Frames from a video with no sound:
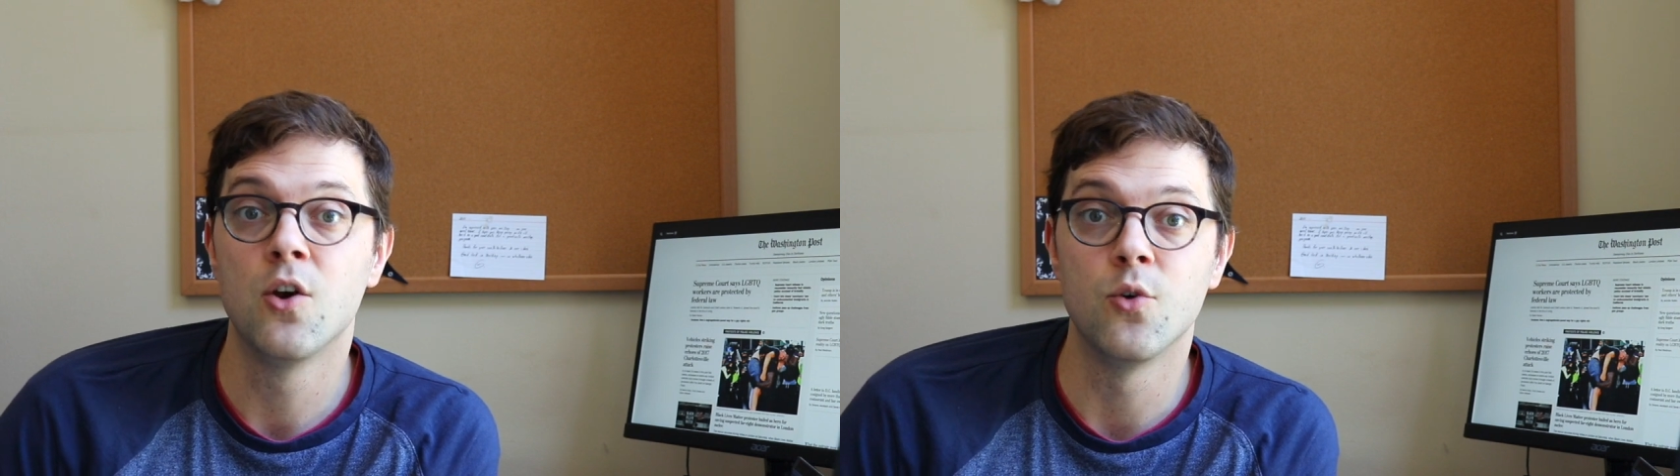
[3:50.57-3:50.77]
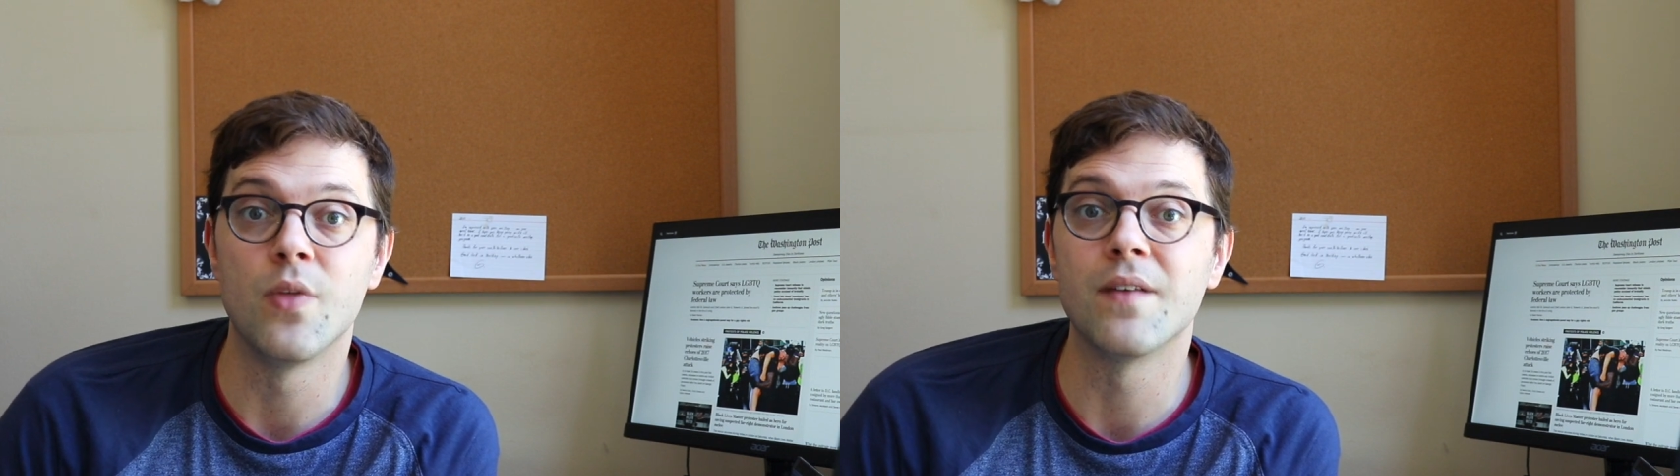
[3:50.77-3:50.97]

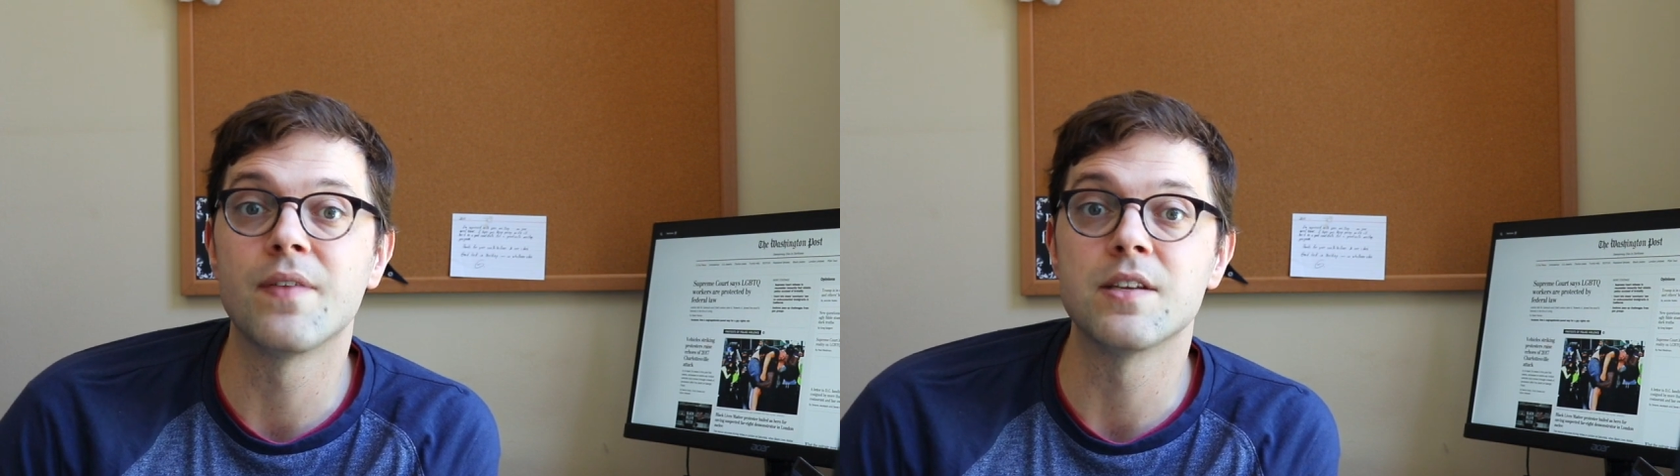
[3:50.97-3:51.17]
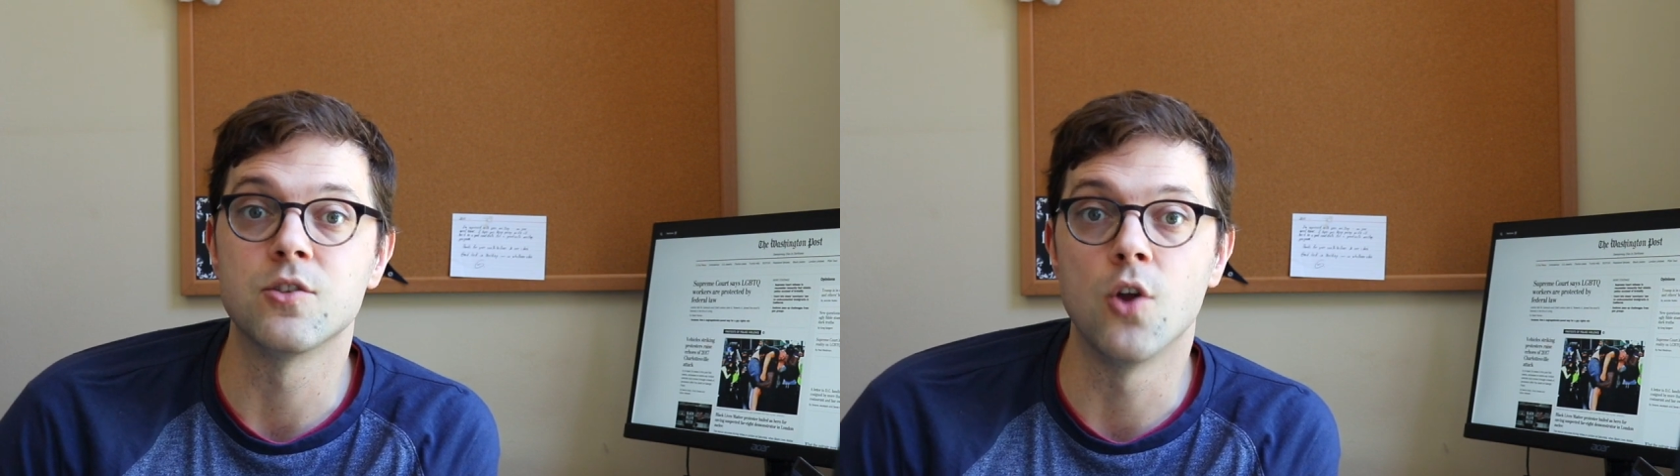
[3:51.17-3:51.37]
who then
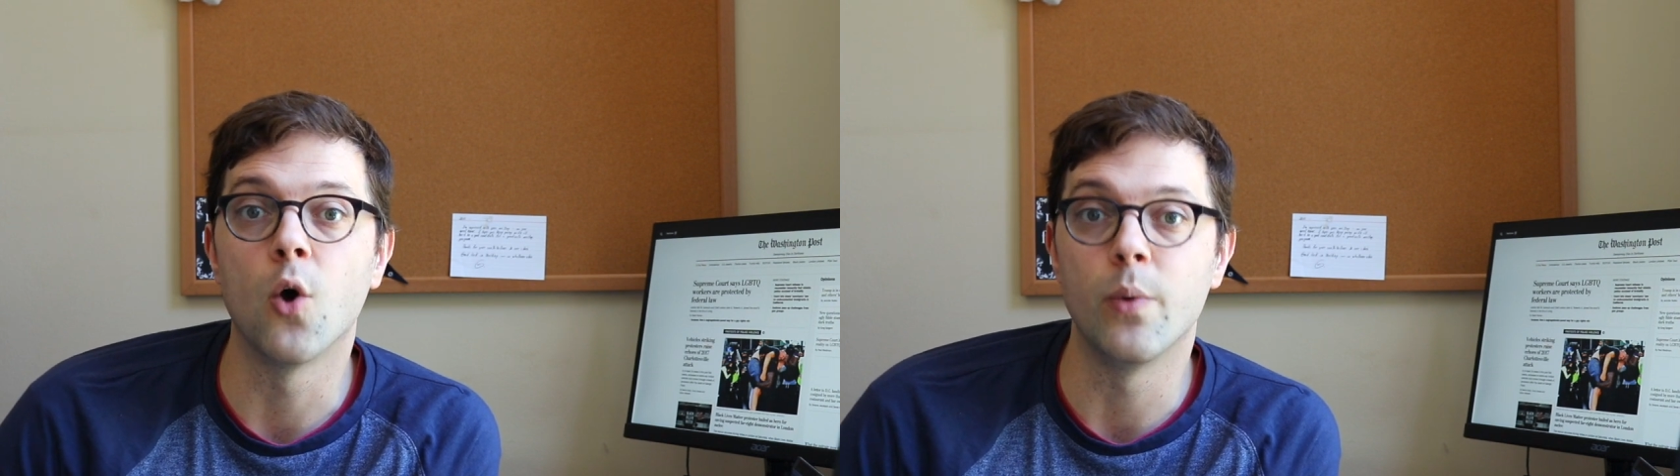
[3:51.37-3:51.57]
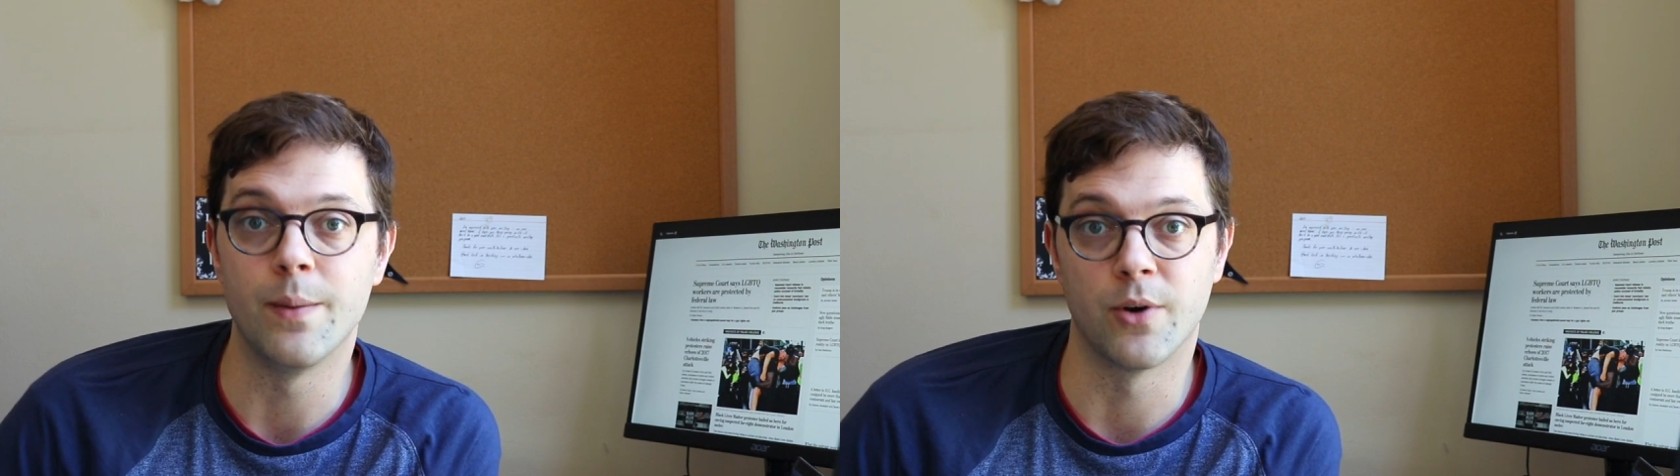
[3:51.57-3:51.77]
face
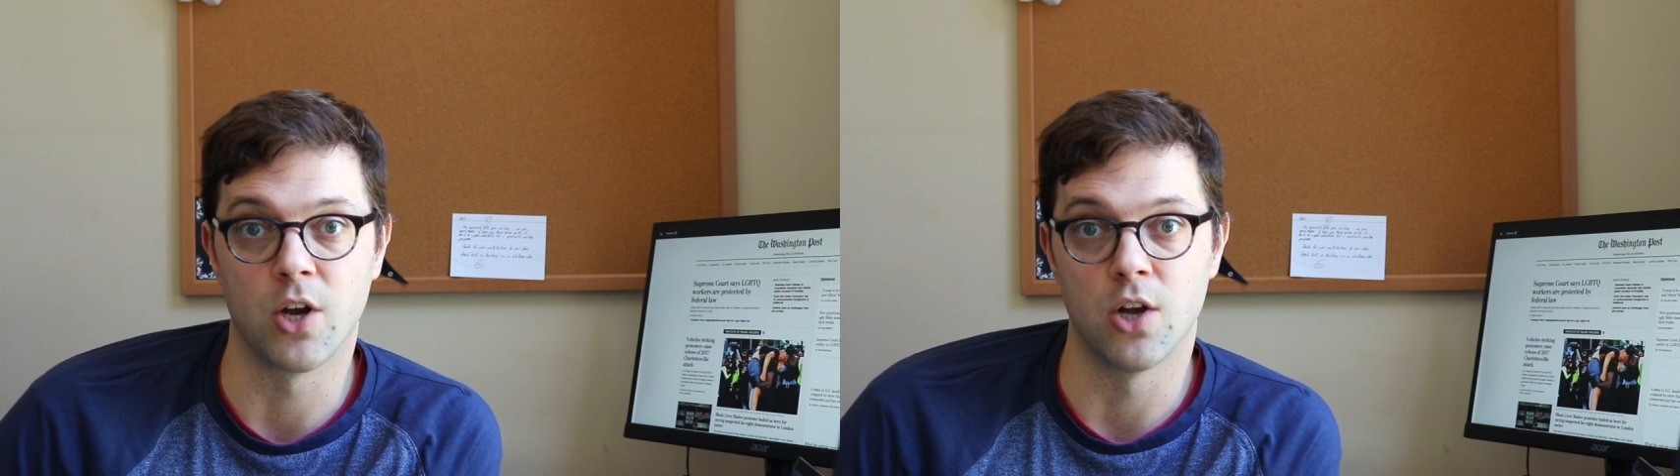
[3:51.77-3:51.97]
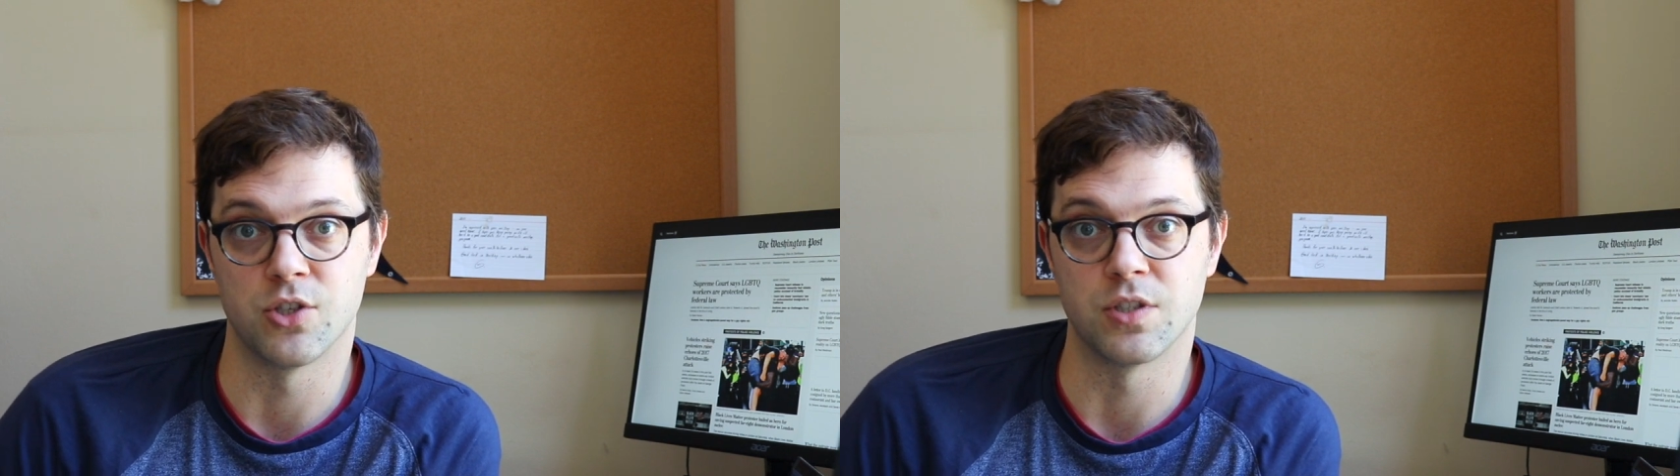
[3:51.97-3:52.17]
no
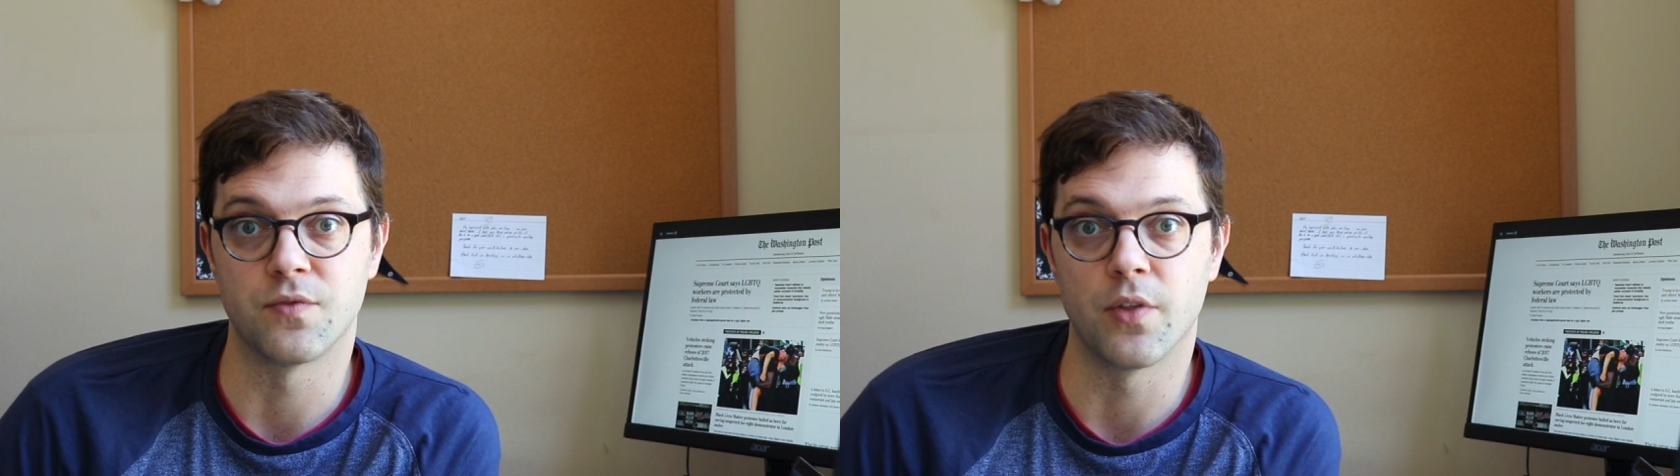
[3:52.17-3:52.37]
repercussions